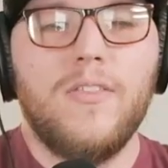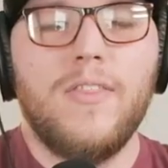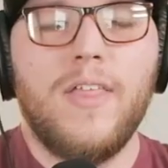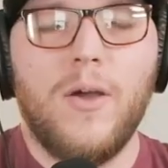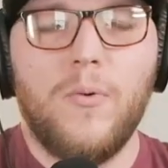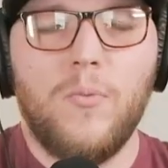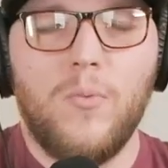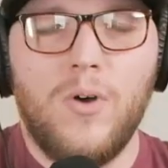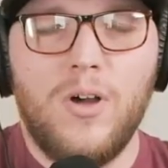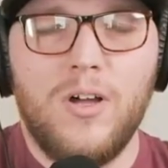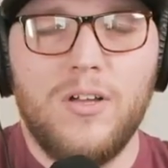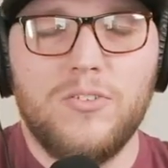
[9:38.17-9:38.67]

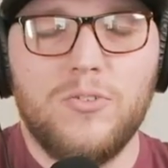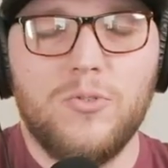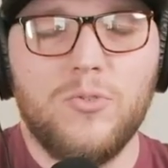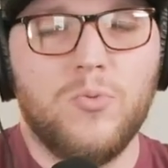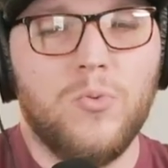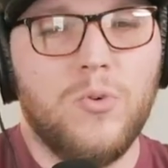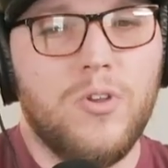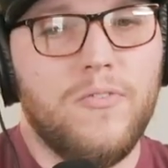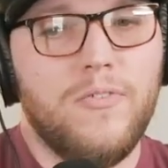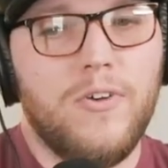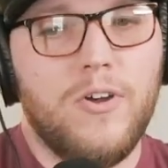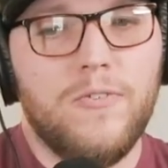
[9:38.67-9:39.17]
It was
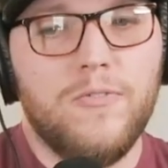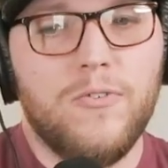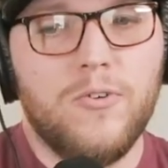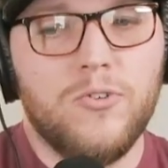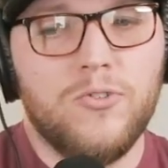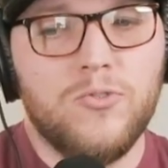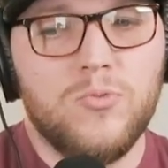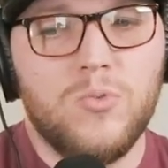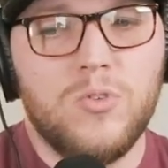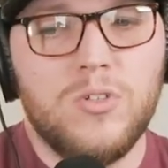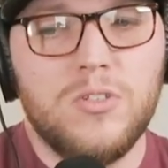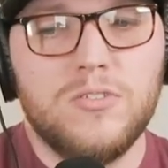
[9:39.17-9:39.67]
one of the very
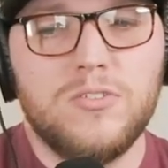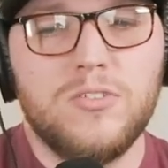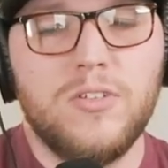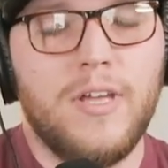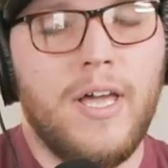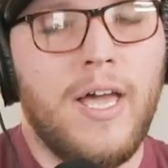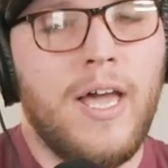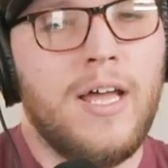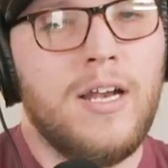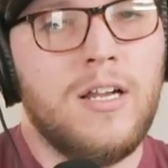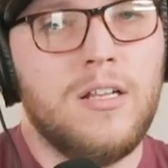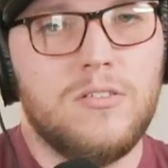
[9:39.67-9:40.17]
first ones. It
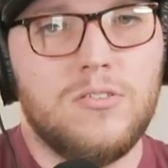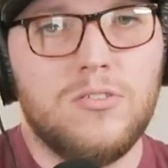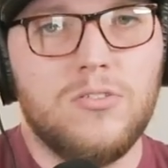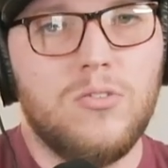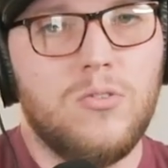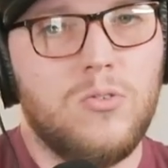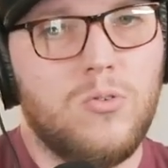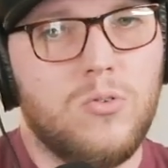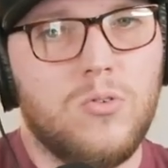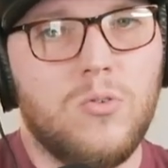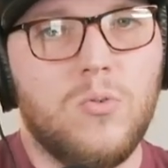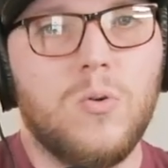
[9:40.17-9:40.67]
had its
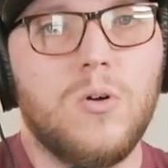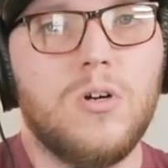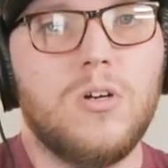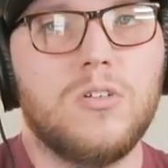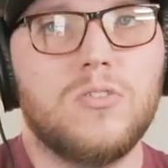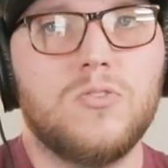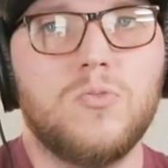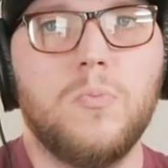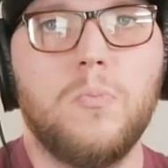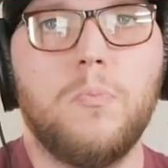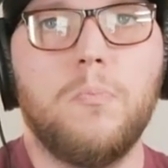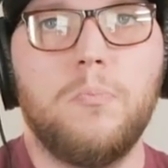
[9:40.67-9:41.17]
little
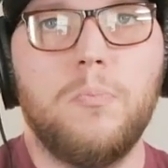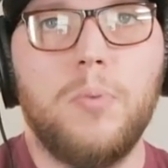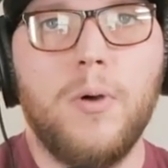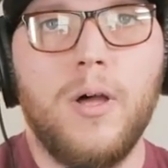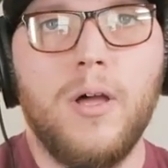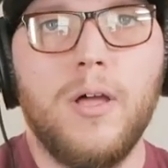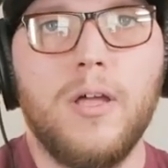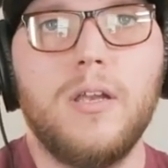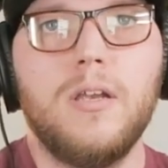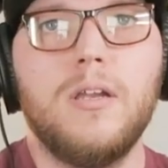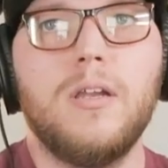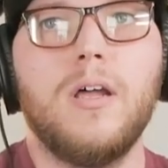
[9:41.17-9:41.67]
quirks,
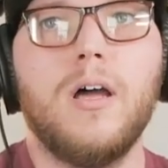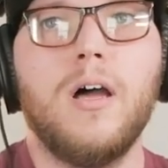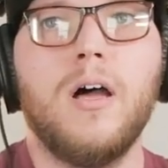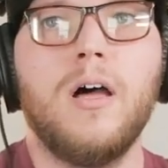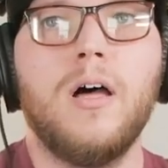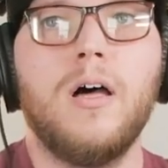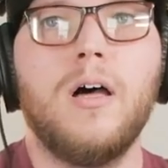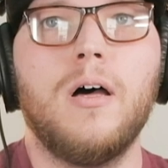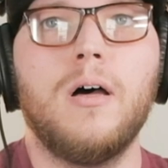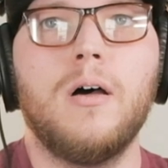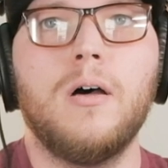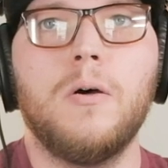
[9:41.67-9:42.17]
but,
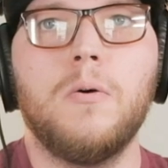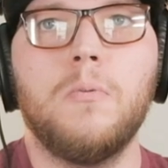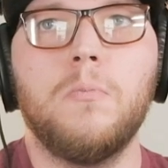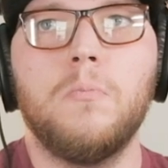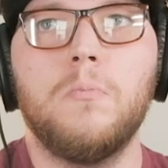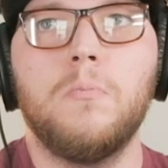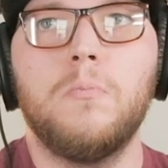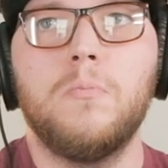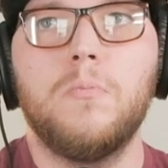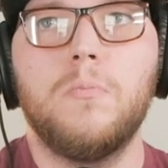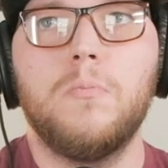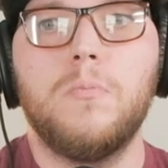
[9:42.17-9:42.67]

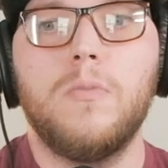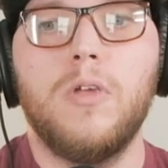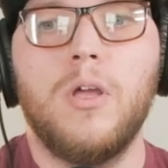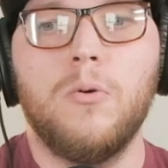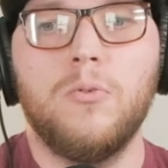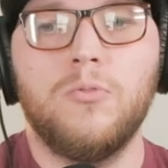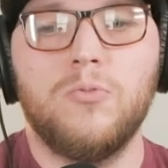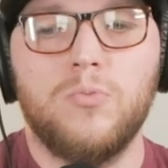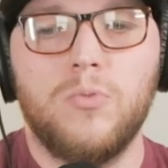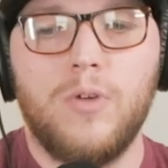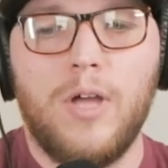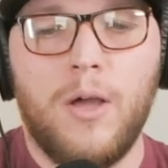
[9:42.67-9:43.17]
I
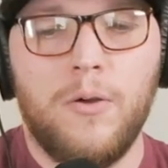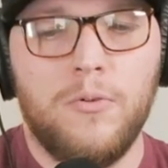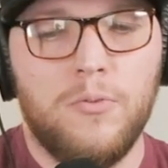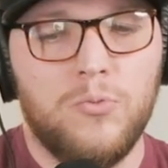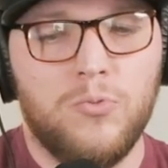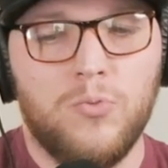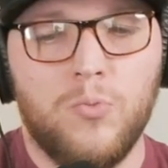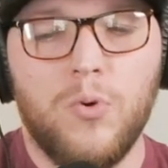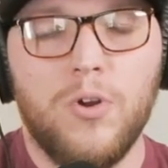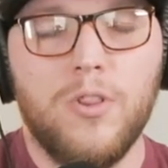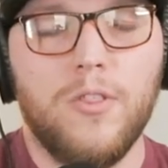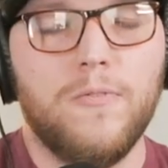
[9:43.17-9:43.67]

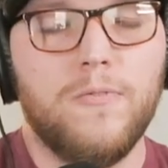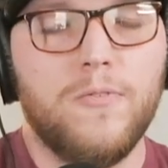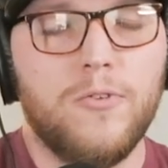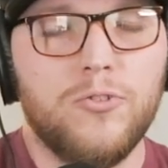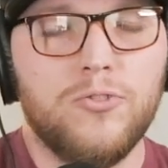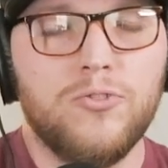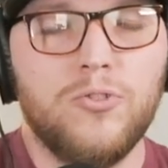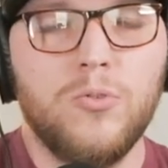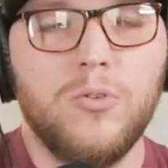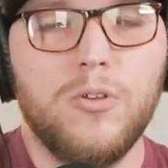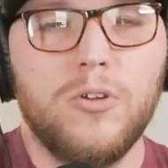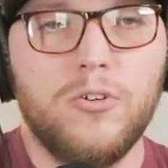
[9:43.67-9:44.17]
was one of the
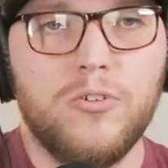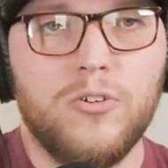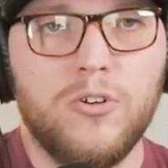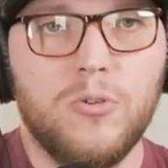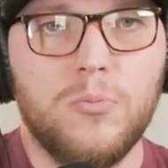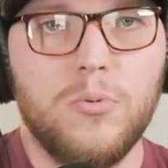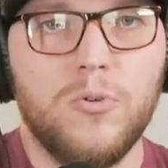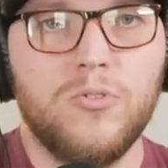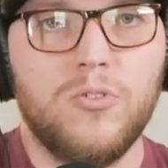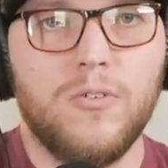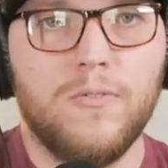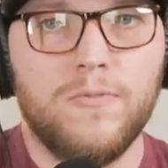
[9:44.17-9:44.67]
first 2-liter
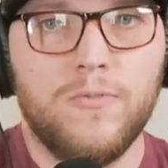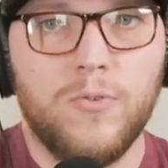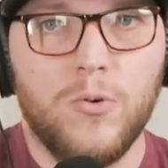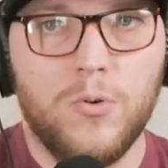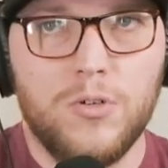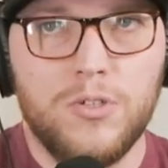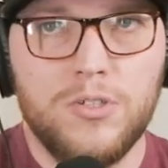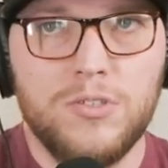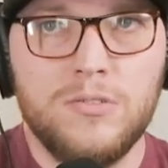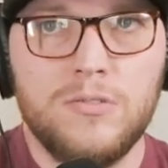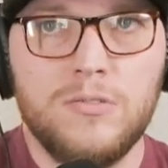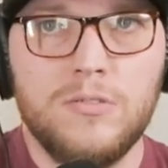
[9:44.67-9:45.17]
turbos on
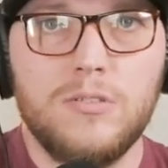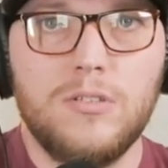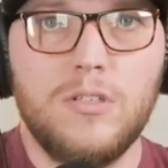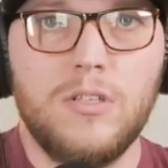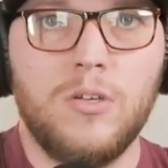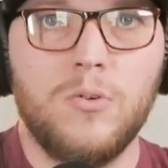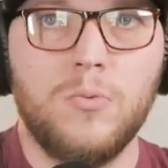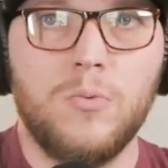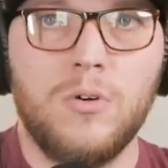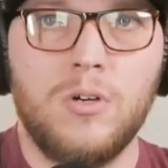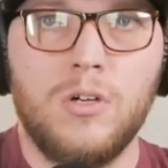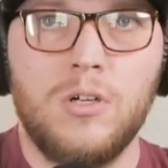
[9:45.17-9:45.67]
40s.
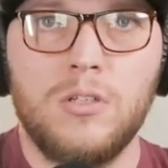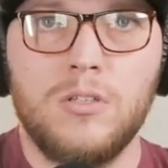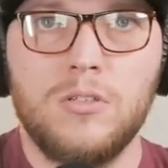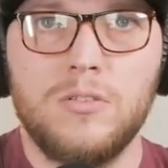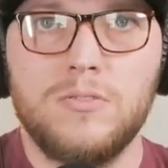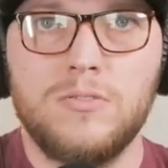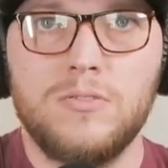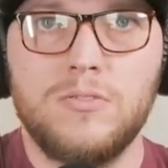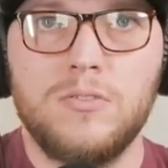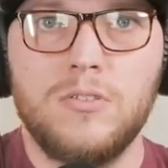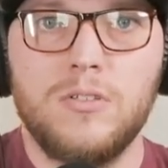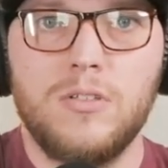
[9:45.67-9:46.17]
It
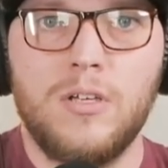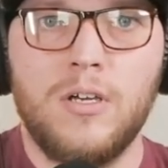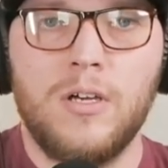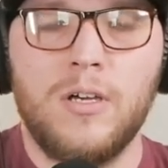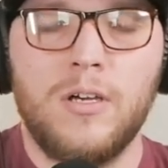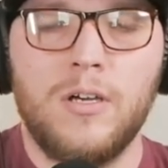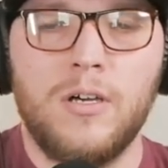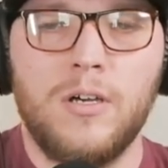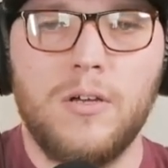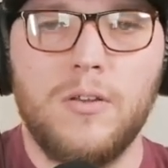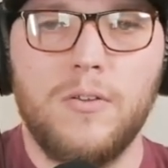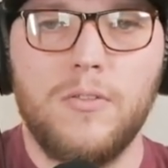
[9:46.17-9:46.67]
was,
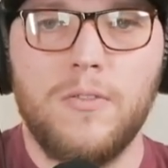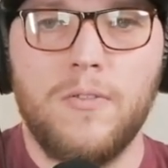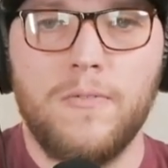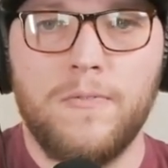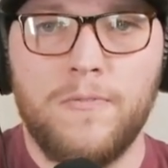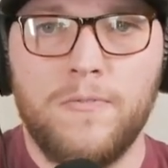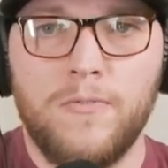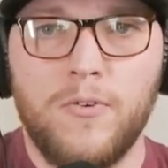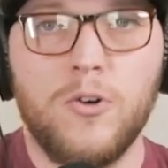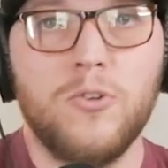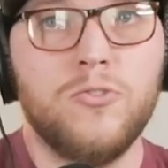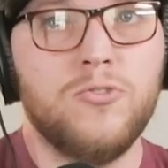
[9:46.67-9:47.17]
the
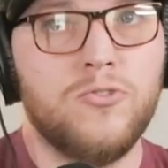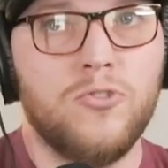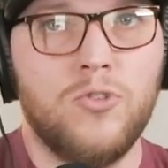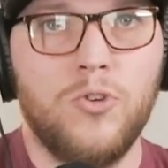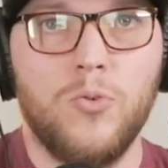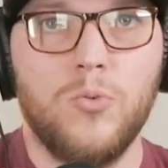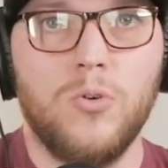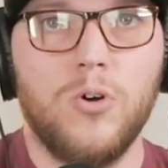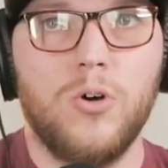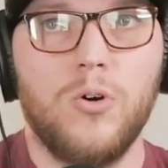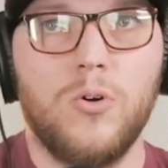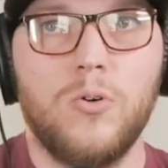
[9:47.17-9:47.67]
first
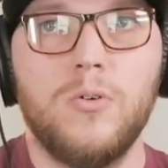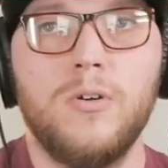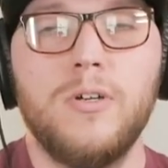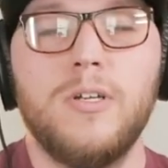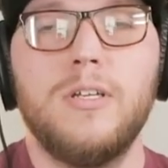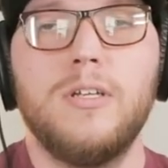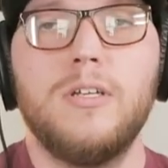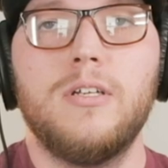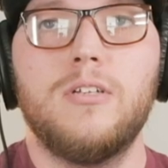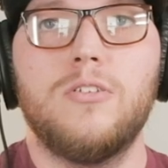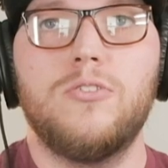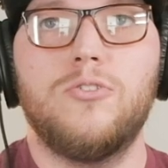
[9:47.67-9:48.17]

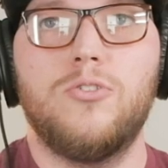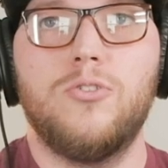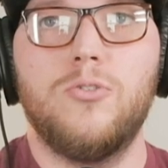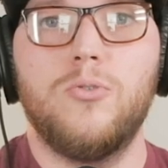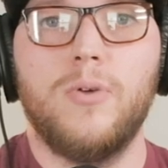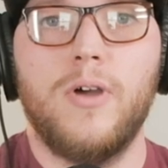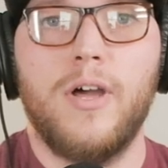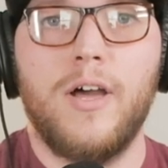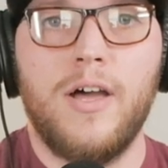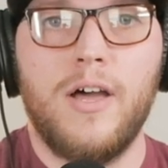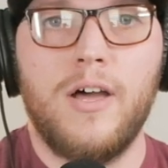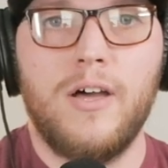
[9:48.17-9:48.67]
2.0 to
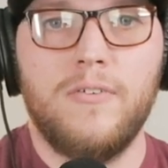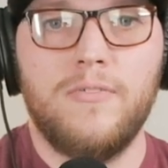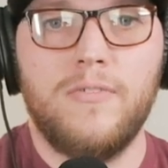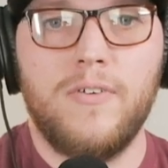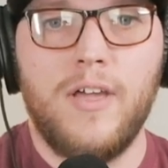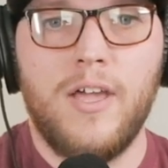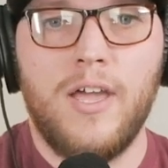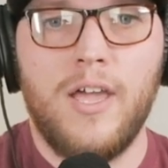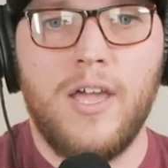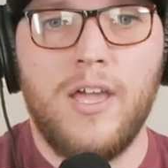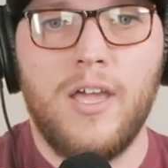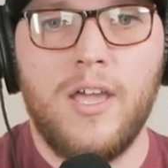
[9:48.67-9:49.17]
have
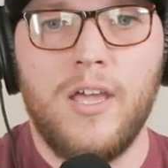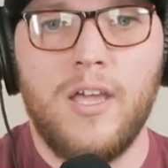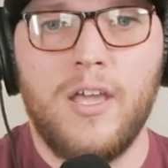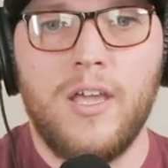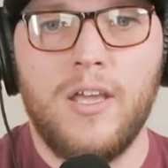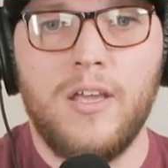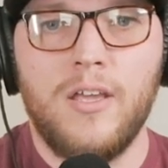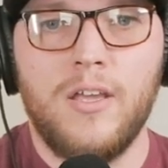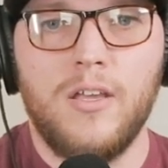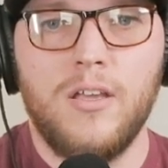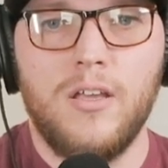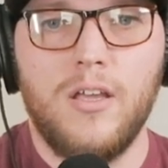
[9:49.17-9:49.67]

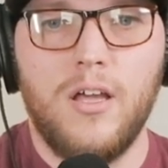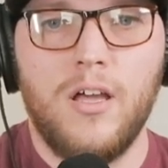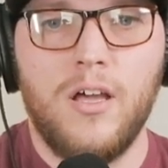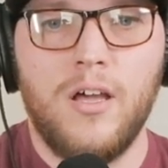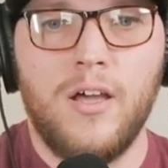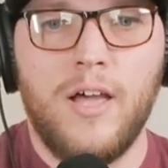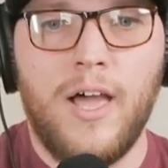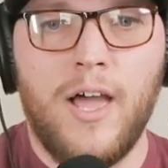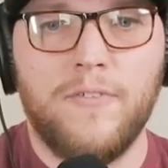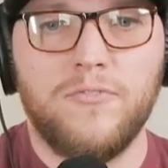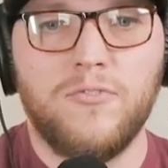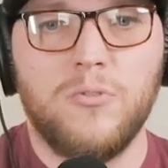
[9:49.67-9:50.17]
a,
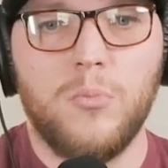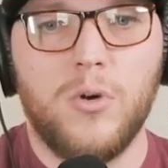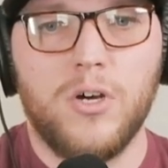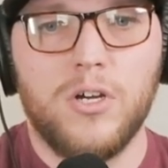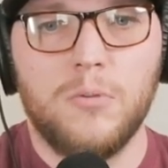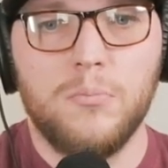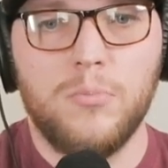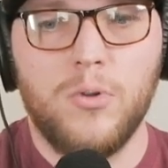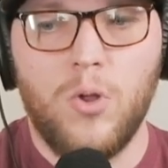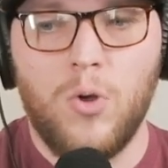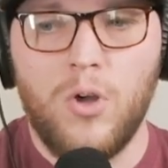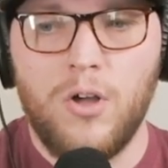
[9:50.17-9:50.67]

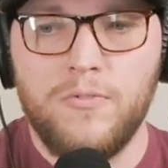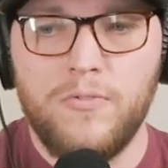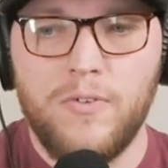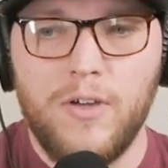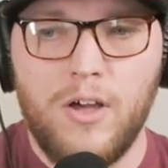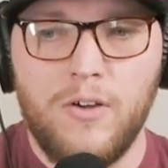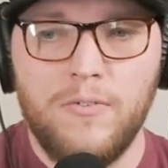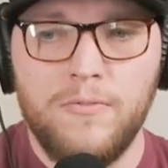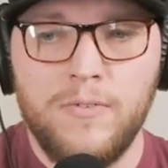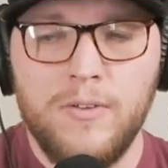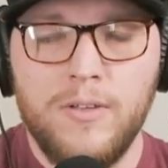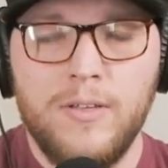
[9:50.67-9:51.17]
aftermarket blow off
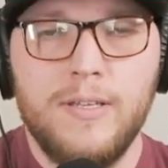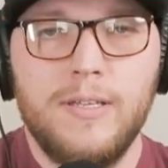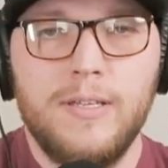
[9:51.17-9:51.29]
valve,